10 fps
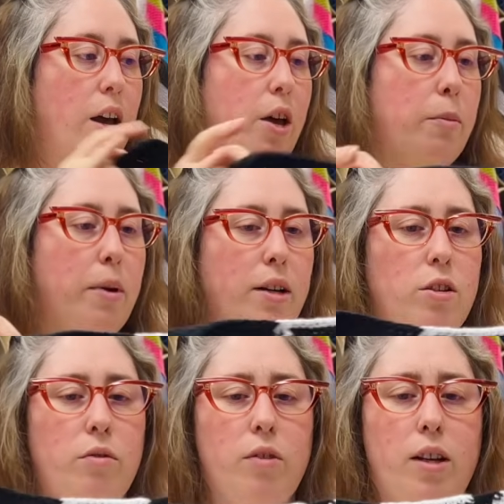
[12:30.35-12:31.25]
I
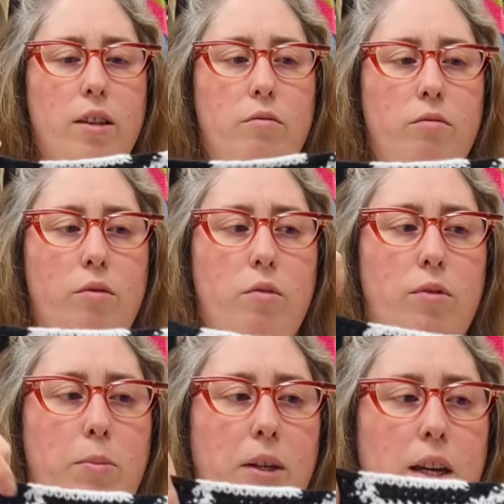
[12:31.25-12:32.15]
do feel like the
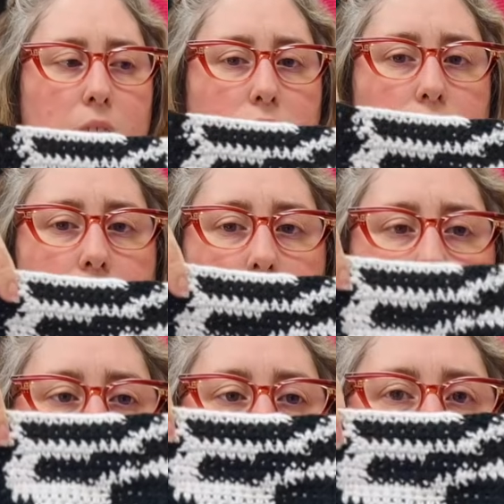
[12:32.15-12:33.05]
rib cage needs to
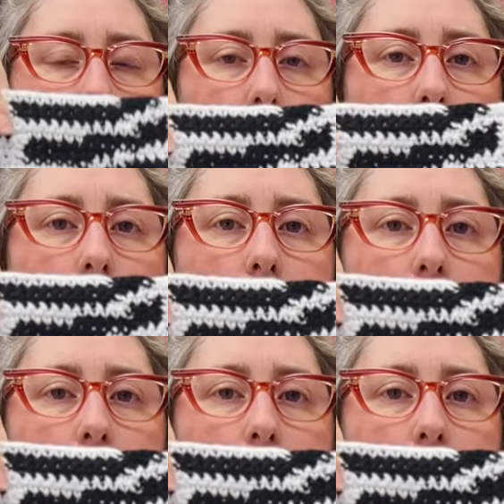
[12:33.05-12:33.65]
be bigger, so